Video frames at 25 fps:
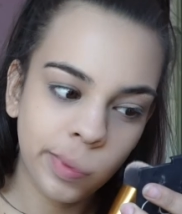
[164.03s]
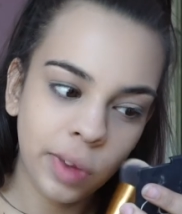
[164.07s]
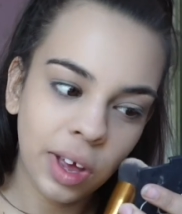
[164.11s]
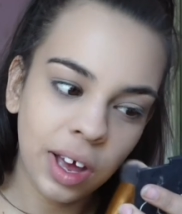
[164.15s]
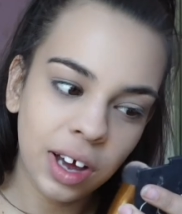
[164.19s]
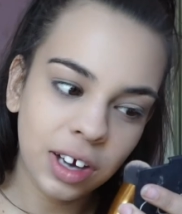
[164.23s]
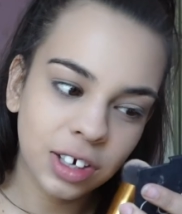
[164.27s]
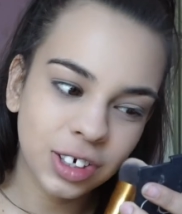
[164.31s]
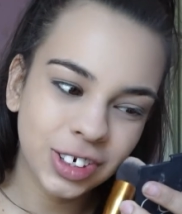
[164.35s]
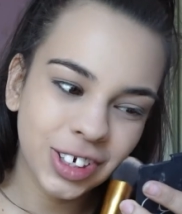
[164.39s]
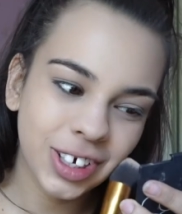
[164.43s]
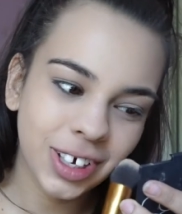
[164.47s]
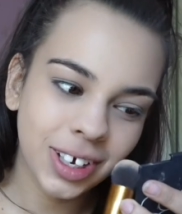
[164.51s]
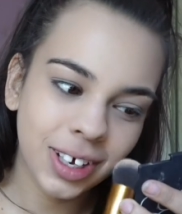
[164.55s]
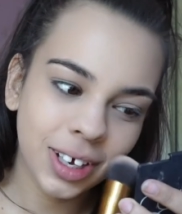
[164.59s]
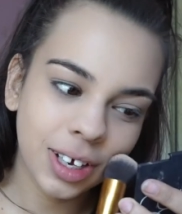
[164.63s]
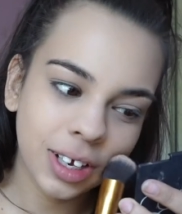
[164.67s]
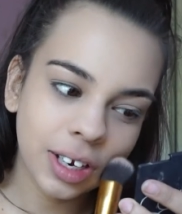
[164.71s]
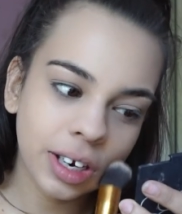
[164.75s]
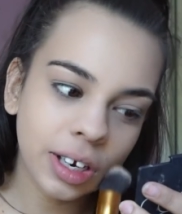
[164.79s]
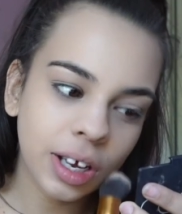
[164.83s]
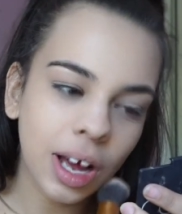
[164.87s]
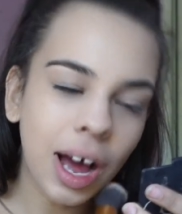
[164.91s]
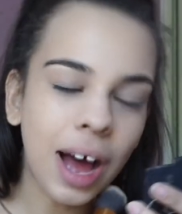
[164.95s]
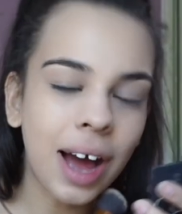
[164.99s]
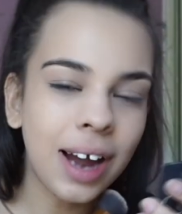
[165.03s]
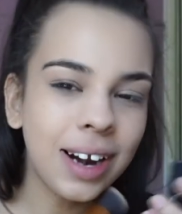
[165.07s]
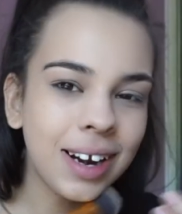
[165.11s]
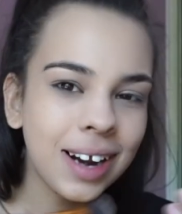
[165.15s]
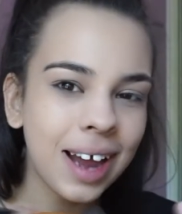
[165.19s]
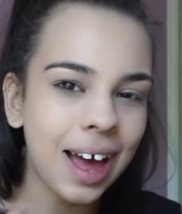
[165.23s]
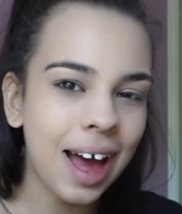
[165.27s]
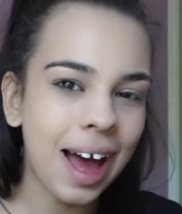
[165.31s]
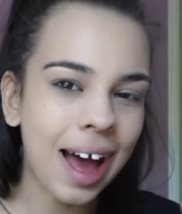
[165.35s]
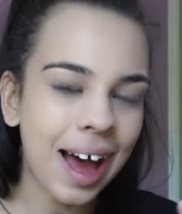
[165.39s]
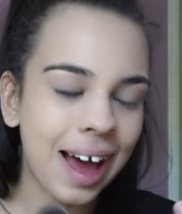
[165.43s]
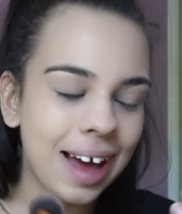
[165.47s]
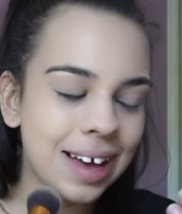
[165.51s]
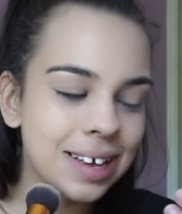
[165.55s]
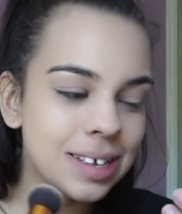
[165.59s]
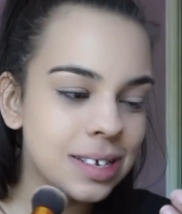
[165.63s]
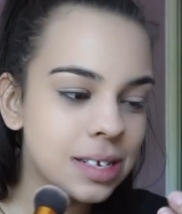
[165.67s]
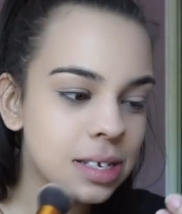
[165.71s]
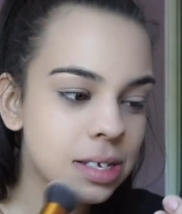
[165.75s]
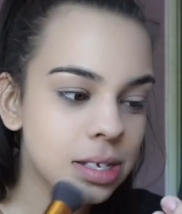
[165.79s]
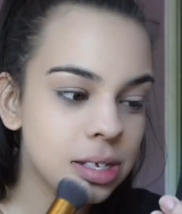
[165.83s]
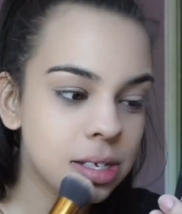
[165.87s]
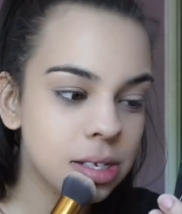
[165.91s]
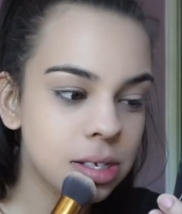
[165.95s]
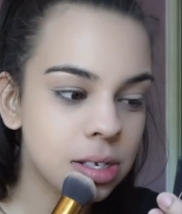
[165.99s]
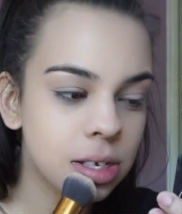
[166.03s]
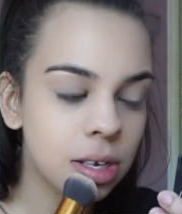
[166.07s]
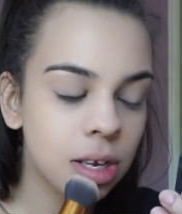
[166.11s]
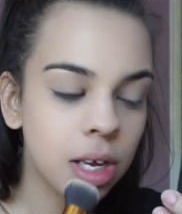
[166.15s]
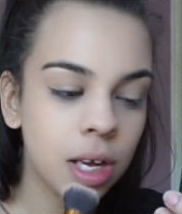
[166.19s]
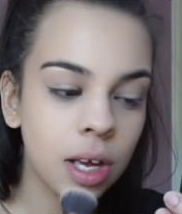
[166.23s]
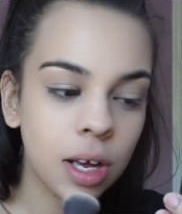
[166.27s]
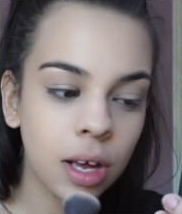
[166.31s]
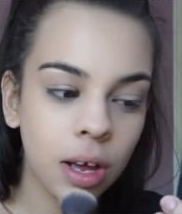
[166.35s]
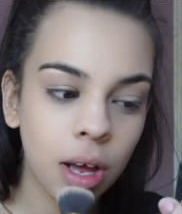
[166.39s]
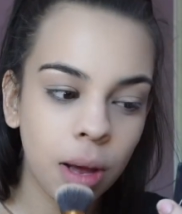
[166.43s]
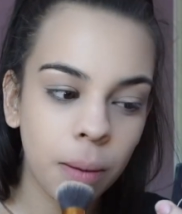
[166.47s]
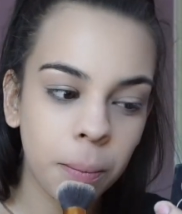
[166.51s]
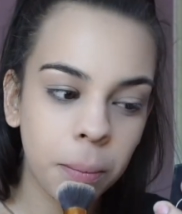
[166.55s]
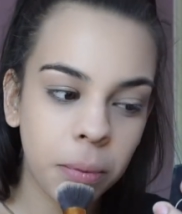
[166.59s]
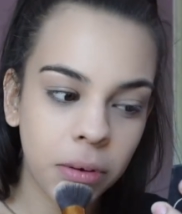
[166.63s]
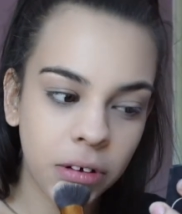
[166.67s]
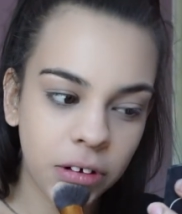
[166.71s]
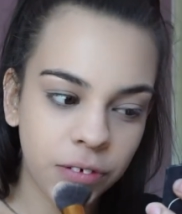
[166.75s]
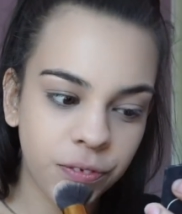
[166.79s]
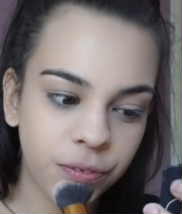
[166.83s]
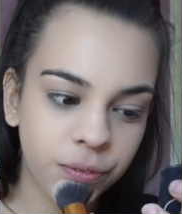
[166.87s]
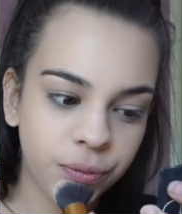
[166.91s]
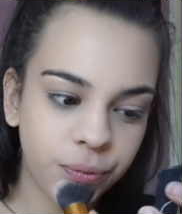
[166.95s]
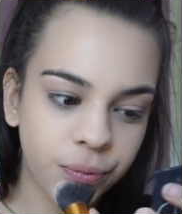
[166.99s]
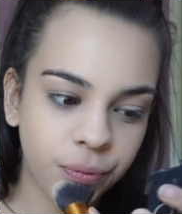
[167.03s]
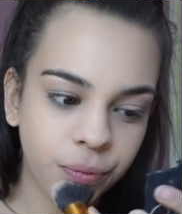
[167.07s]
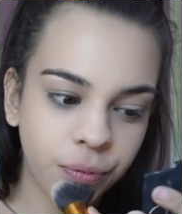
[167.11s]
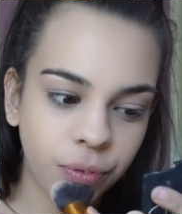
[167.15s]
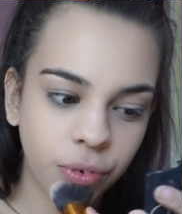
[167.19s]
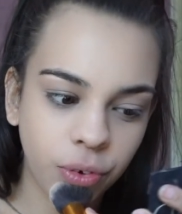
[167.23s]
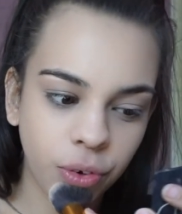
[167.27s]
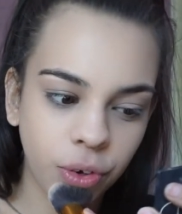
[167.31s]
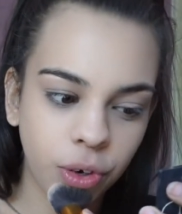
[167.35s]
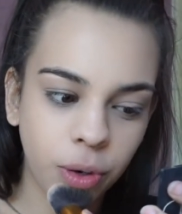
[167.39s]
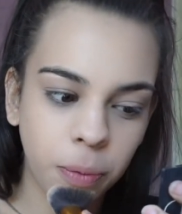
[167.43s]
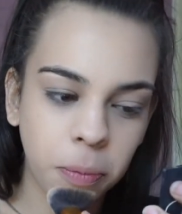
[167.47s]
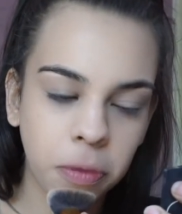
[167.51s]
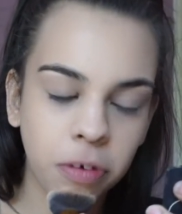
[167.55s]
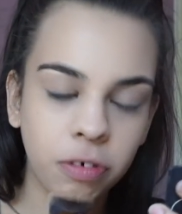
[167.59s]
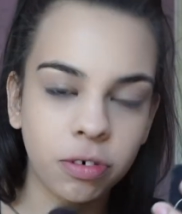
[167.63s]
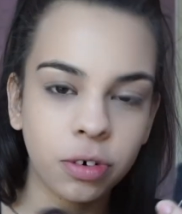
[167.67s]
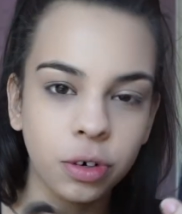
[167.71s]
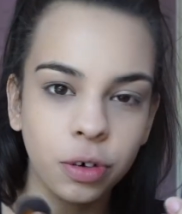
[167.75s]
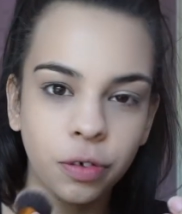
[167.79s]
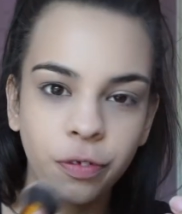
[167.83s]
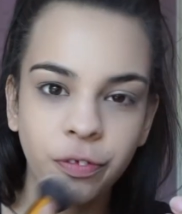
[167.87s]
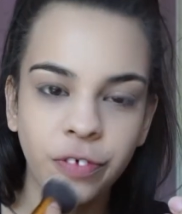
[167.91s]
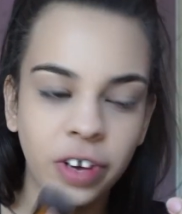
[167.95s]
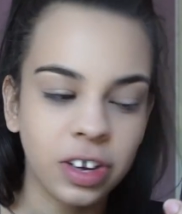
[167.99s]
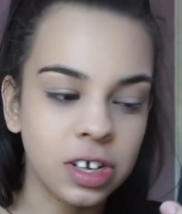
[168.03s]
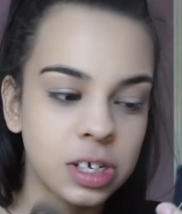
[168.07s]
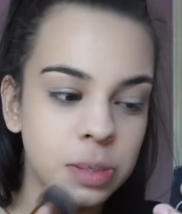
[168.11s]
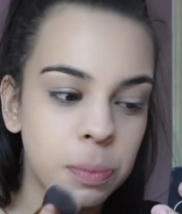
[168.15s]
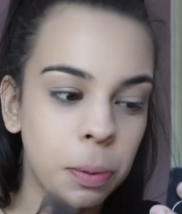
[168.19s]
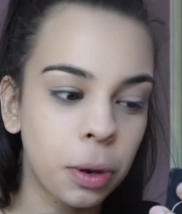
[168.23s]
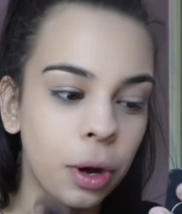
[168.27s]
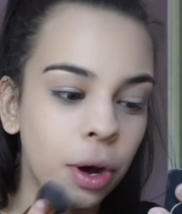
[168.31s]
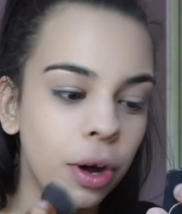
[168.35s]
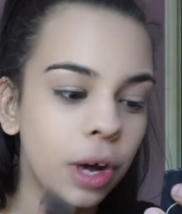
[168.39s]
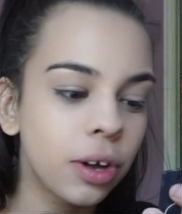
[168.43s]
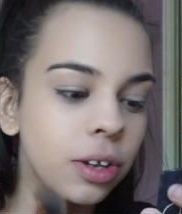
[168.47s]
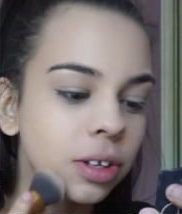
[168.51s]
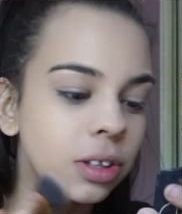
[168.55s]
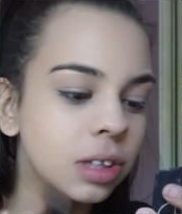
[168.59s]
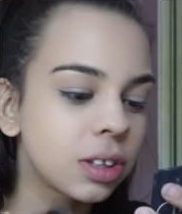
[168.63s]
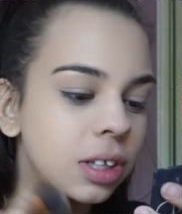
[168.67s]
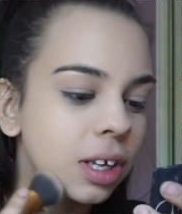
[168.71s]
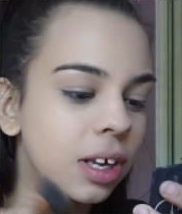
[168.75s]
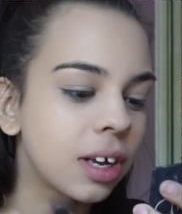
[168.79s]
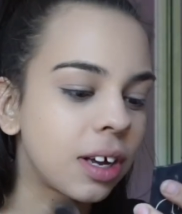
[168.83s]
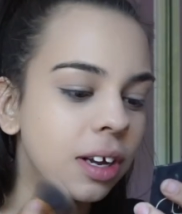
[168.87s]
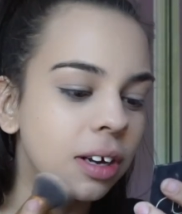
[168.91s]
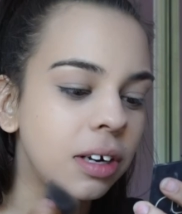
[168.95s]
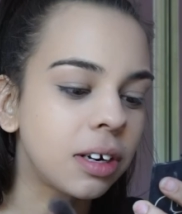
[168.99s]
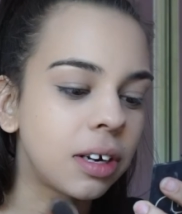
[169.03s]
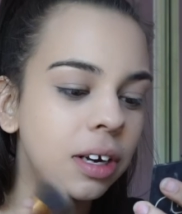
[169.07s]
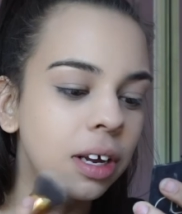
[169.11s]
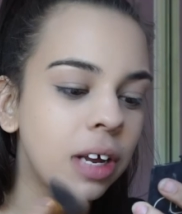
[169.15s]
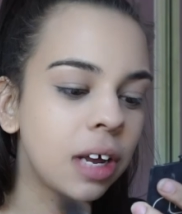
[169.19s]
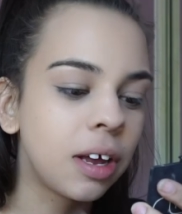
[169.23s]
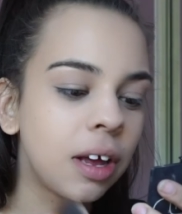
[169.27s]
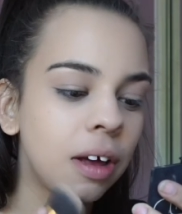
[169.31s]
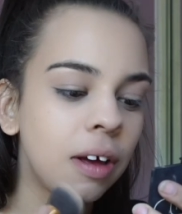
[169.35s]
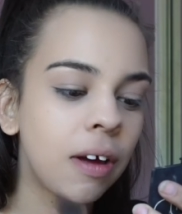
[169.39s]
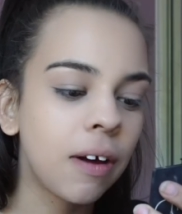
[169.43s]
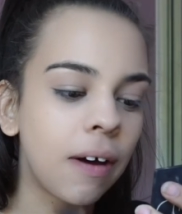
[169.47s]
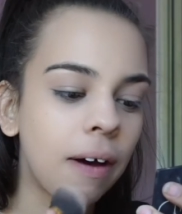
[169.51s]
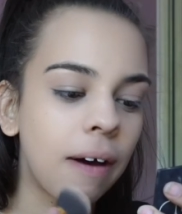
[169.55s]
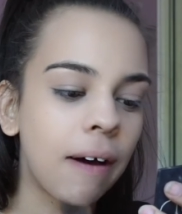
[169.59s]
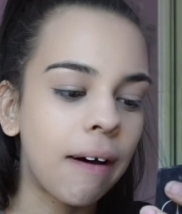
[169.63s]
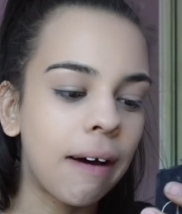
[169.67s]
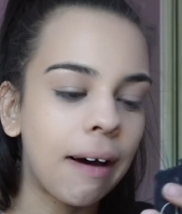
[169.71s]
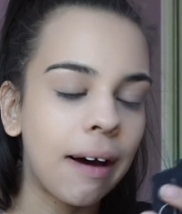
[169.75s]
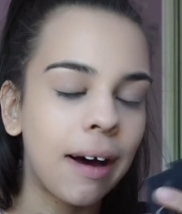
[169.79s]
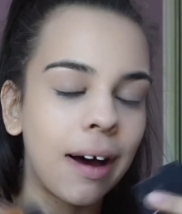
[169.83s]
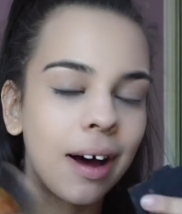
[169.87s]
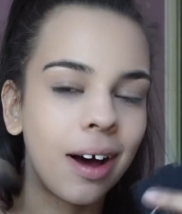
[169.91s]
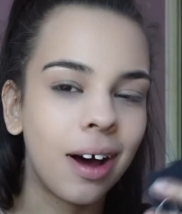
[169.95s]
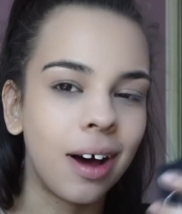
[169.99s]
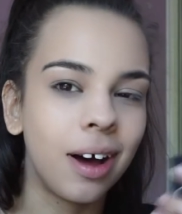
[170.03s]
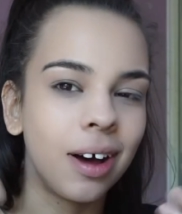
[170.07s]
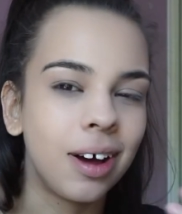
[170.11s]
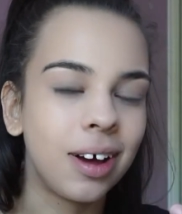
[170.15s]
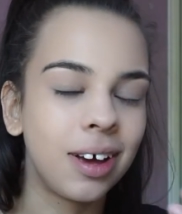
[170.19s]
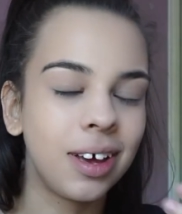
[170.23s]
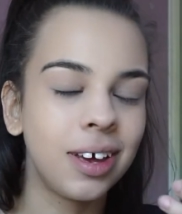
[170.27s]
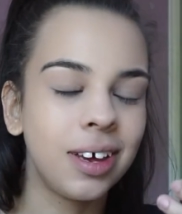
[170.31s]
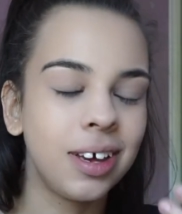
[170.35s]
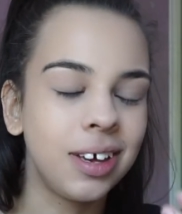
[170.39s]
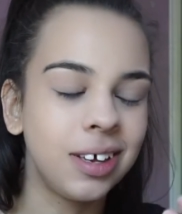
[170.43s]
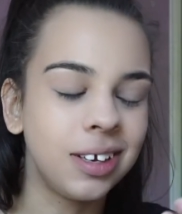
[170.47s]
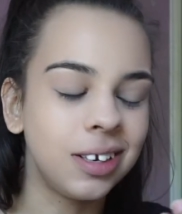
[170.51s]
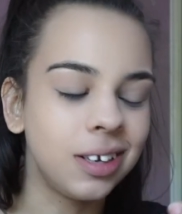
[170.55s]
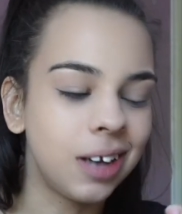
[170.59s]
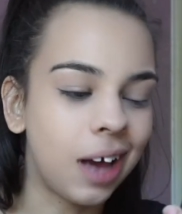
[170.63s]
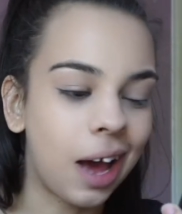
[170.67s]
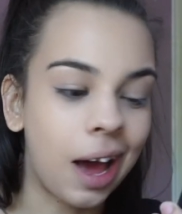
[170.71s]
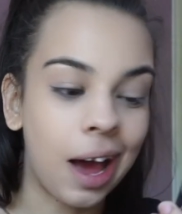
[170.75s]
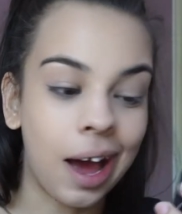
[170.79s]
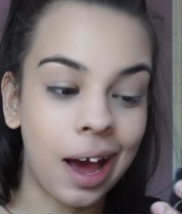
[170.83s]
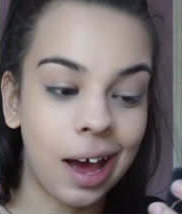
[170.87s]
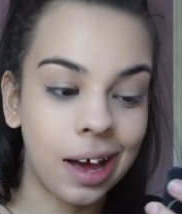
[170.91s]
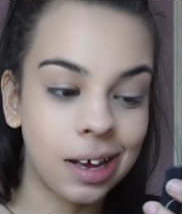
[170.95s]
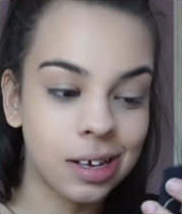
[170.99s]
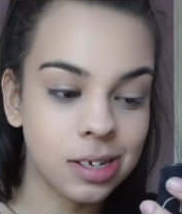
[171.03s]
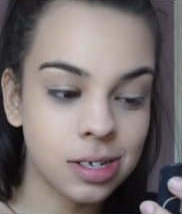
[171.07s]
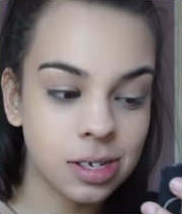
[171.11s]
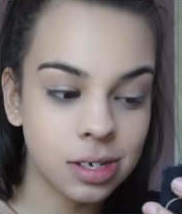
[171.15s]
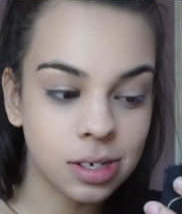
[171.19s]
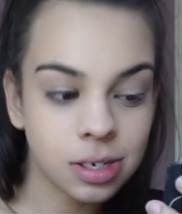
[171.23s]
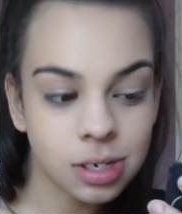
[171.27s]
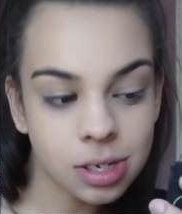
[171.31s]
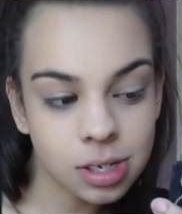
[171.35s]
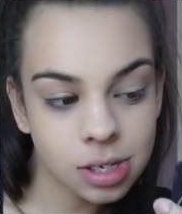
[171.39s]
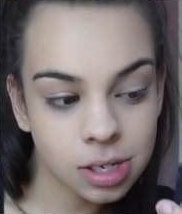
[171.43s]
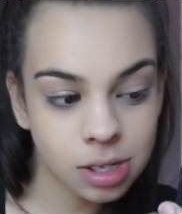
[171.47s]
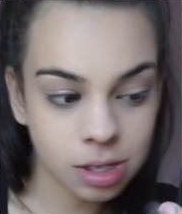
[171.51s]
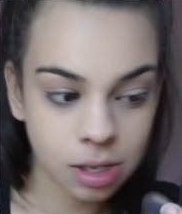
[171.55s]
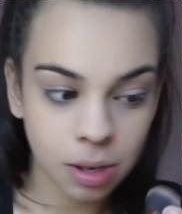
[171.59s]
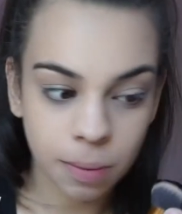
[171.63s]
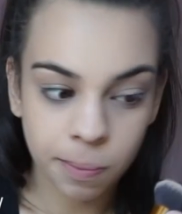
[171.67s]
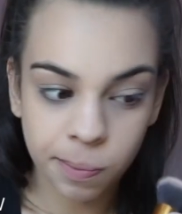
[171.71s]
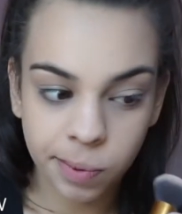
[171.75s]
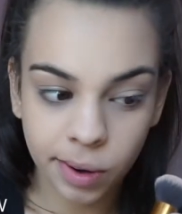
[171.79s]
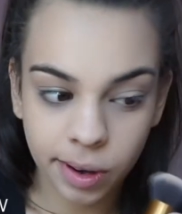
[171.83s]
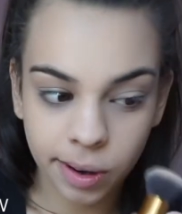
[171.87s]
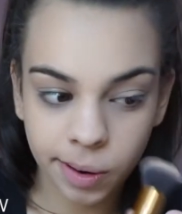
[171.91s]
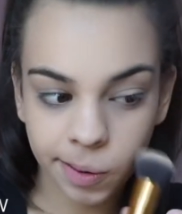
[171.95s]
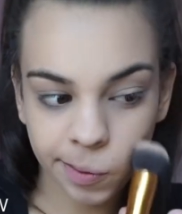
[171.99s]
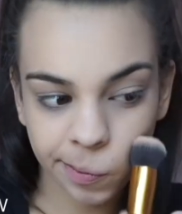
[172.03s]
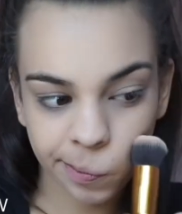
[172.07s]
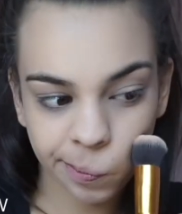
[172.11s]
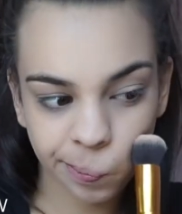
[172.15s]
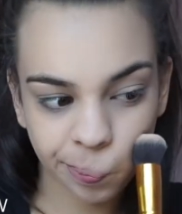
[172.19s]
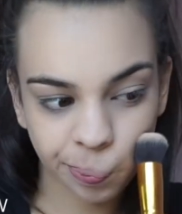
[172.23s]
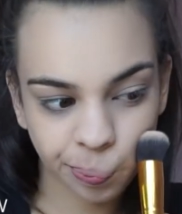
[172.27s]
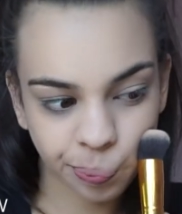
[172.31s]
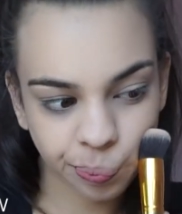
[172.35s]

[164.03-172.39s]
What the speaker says: Actually, it kind of has, but if you're gonna be a real fusspot, then it hasn't. But